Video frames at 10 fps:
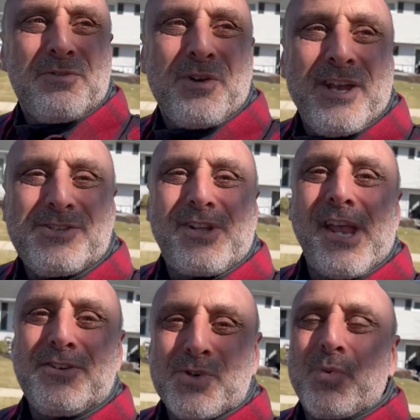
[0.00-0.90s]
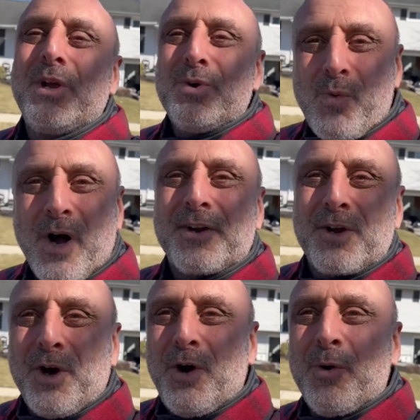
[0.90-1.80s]
face, takes you where you want to
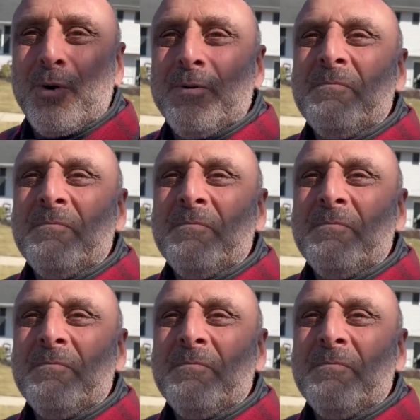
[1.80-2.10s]
go,